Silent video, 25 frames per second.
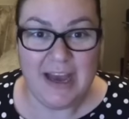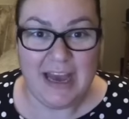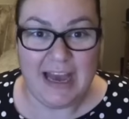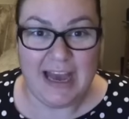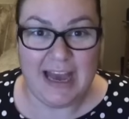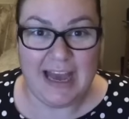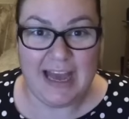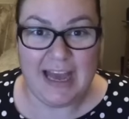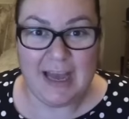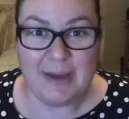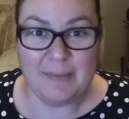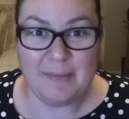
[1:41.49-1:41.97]

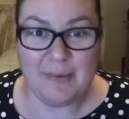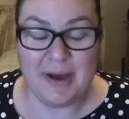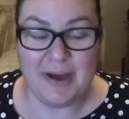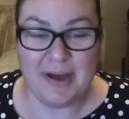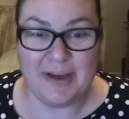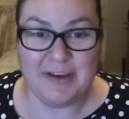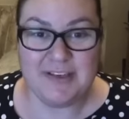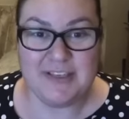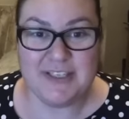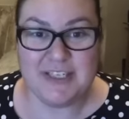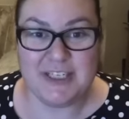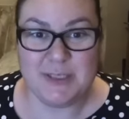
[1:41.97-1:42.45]

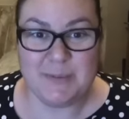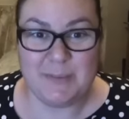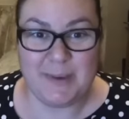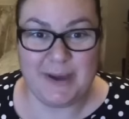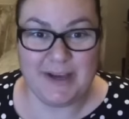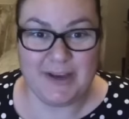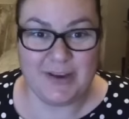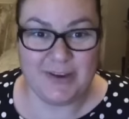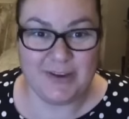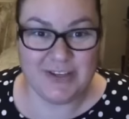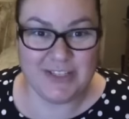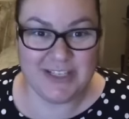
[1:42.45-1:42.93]
and
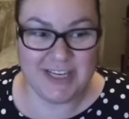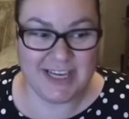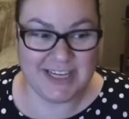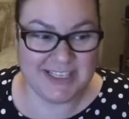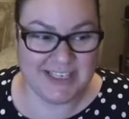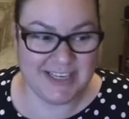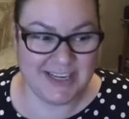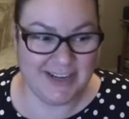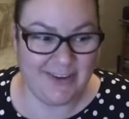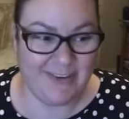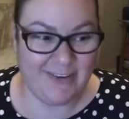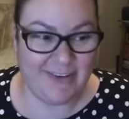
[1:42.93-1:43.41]
despite
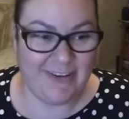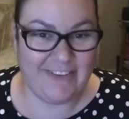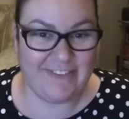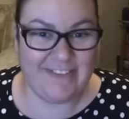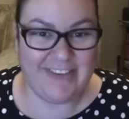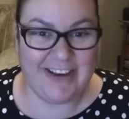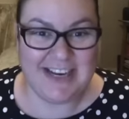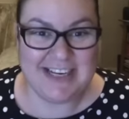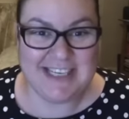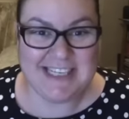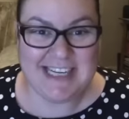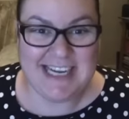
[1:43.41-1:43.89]
contacting Look
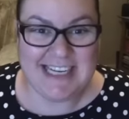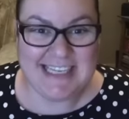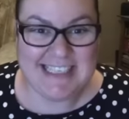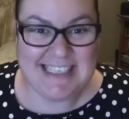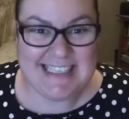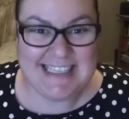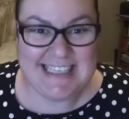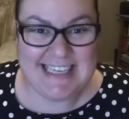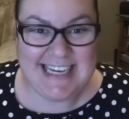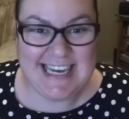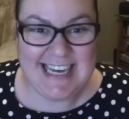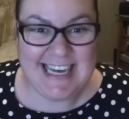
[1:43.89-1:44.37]

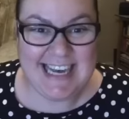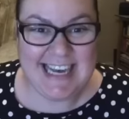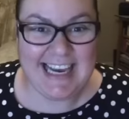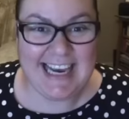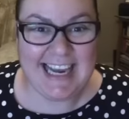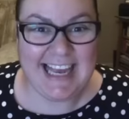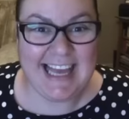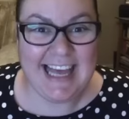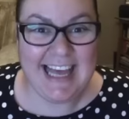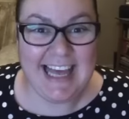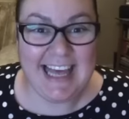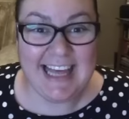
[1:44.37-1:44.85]

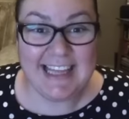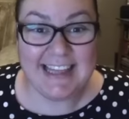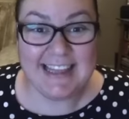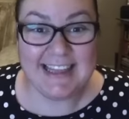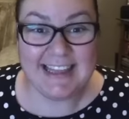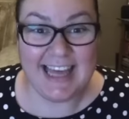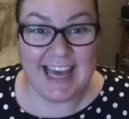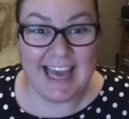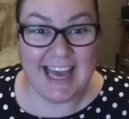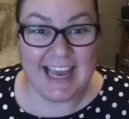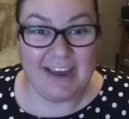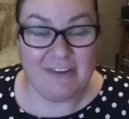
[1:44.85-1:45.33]
Fantastic,
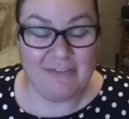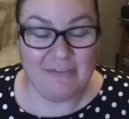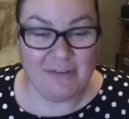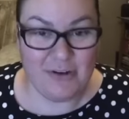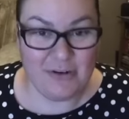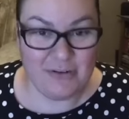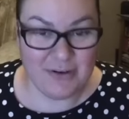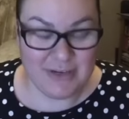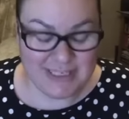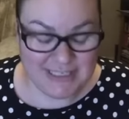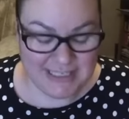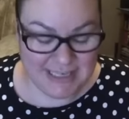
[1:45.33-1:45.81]
they have
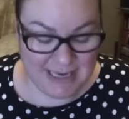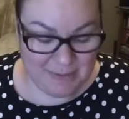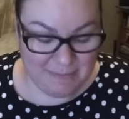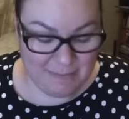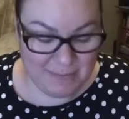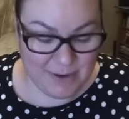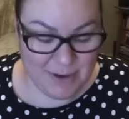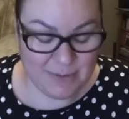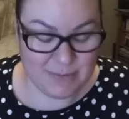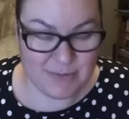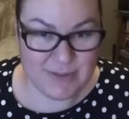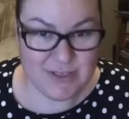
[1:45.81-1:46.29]
only signed
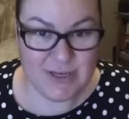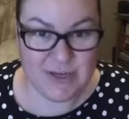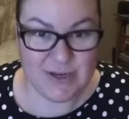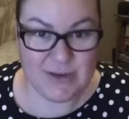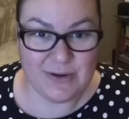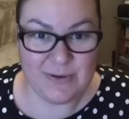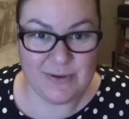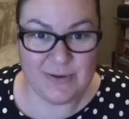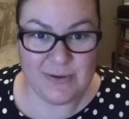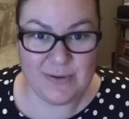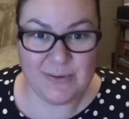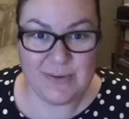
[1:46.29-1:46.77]
me up
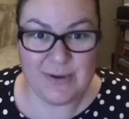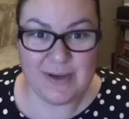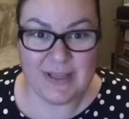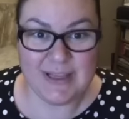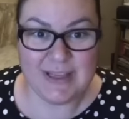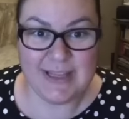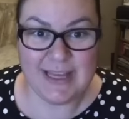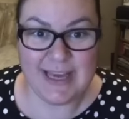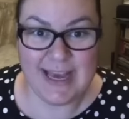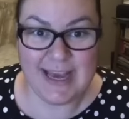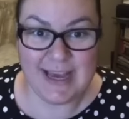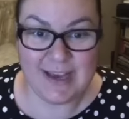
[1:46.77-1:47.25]
to
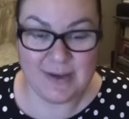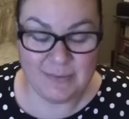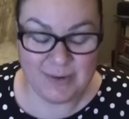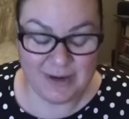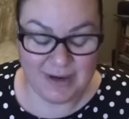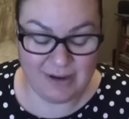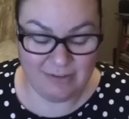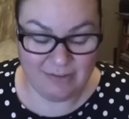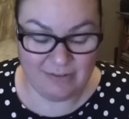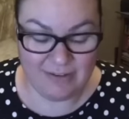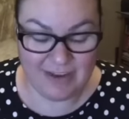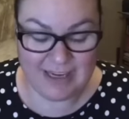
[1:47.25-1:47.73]
the
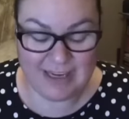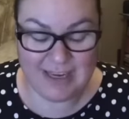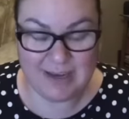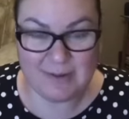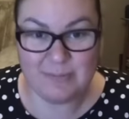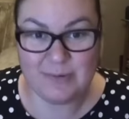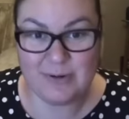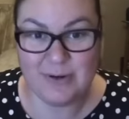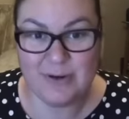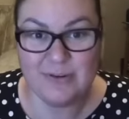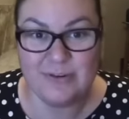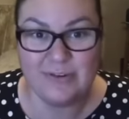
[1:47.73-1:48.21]
A-Win
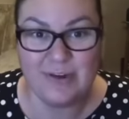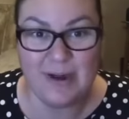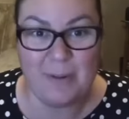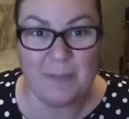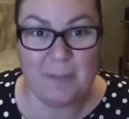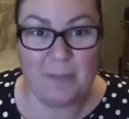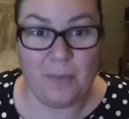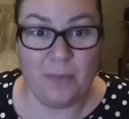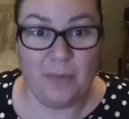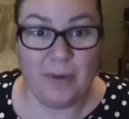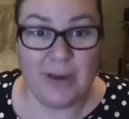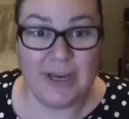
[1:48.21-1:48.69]
affiliate
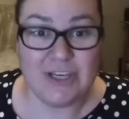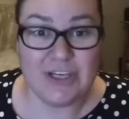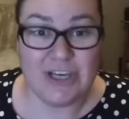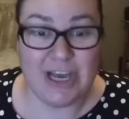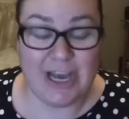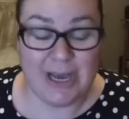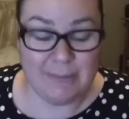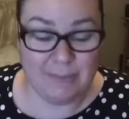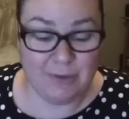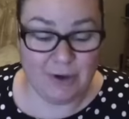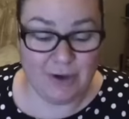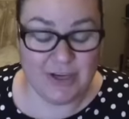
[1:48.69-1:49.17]
program, which
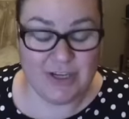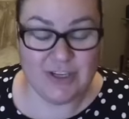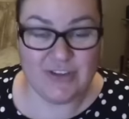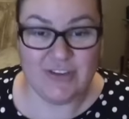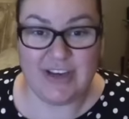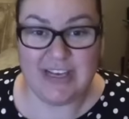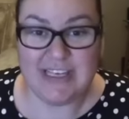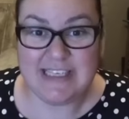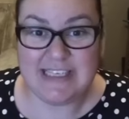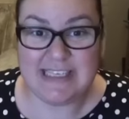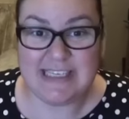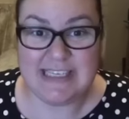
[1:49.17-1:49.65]
I'm not
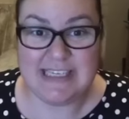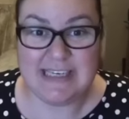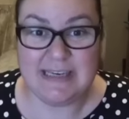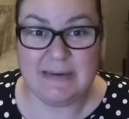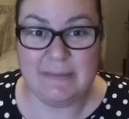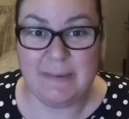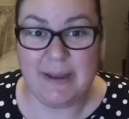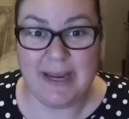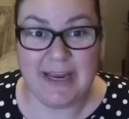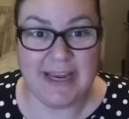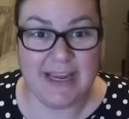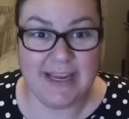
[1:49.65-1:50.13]
interested
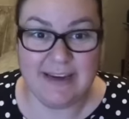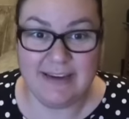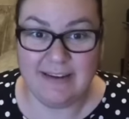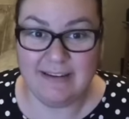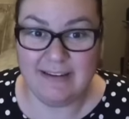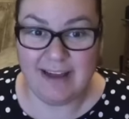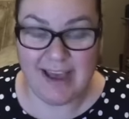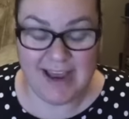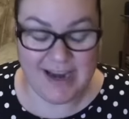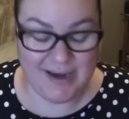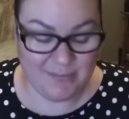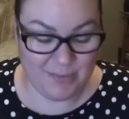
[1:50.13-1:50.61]
in
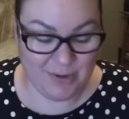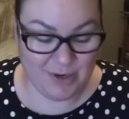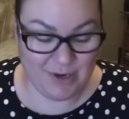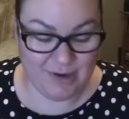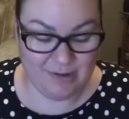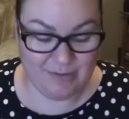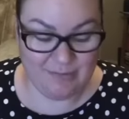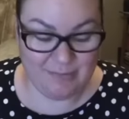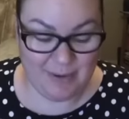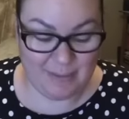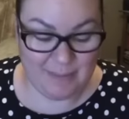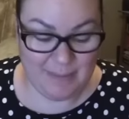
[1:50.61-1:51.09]
making any money
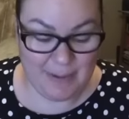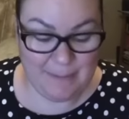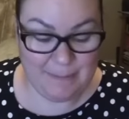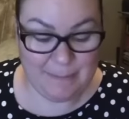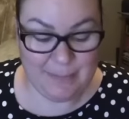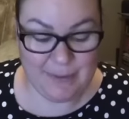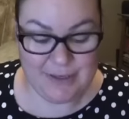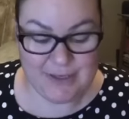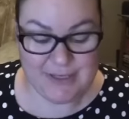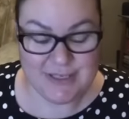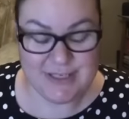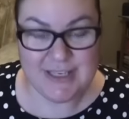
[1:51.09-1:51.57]
off my
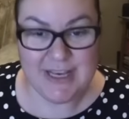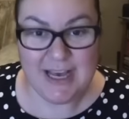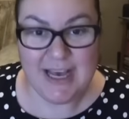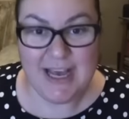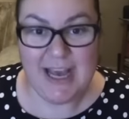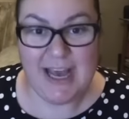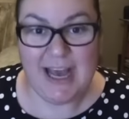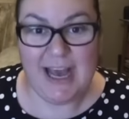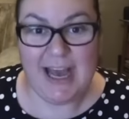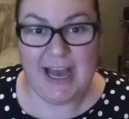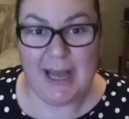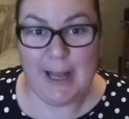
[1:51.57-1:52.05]
members
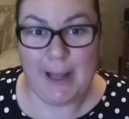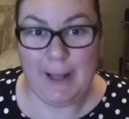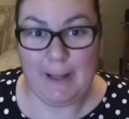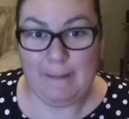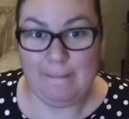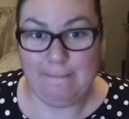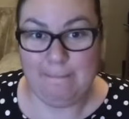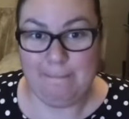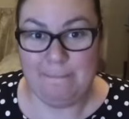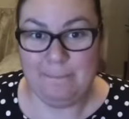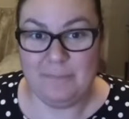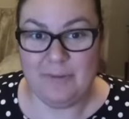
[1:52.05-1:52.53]

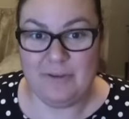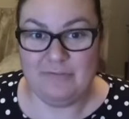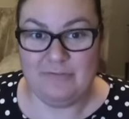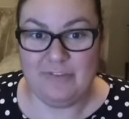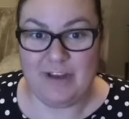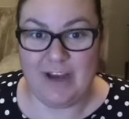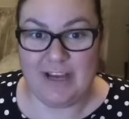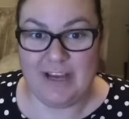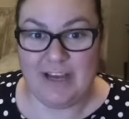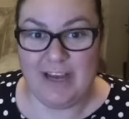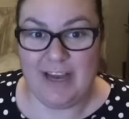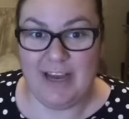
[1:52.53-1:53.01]

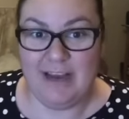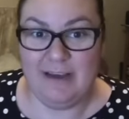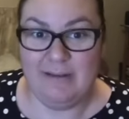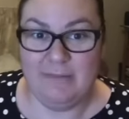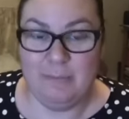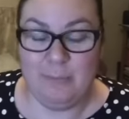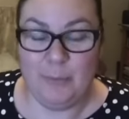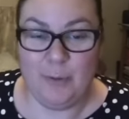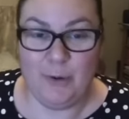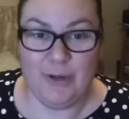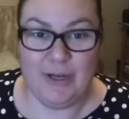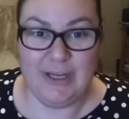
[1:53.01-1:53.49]
via
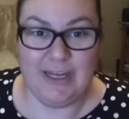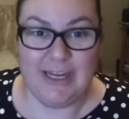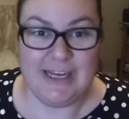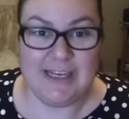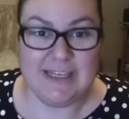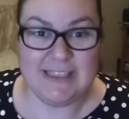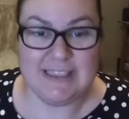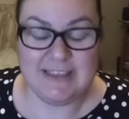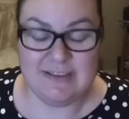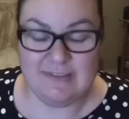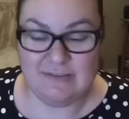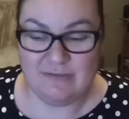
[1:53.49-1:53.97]
putting
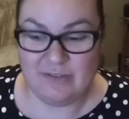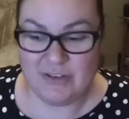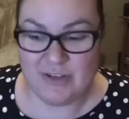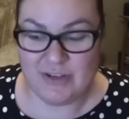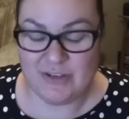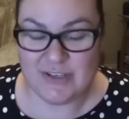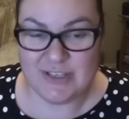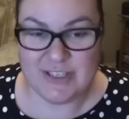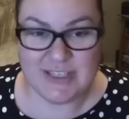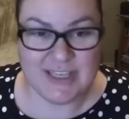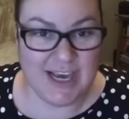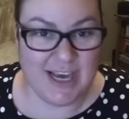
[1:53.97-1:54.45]
links in for
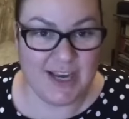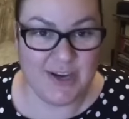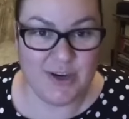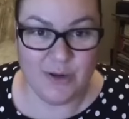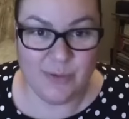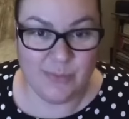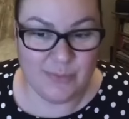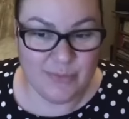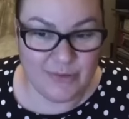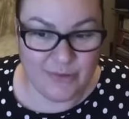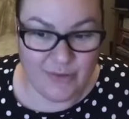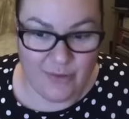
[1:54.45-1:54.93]
you to sign
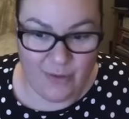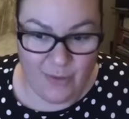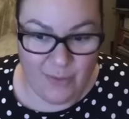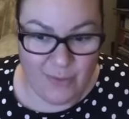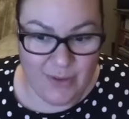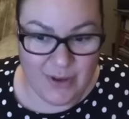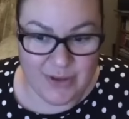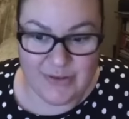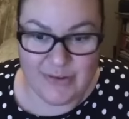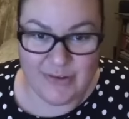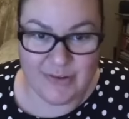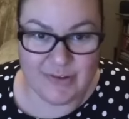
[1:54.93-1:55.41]
up. So
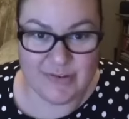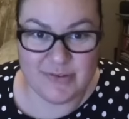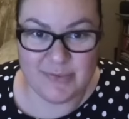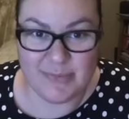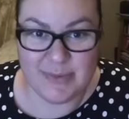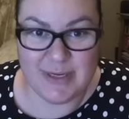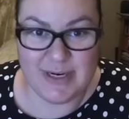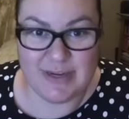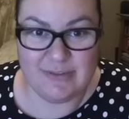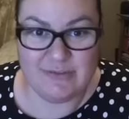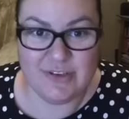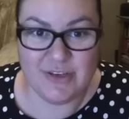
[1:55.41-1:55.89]
it's not
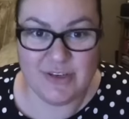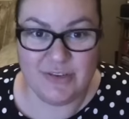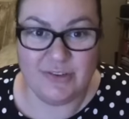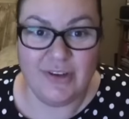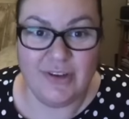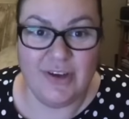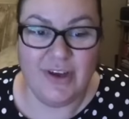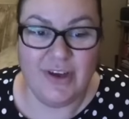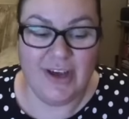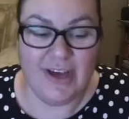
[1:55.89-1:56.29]
something I've done.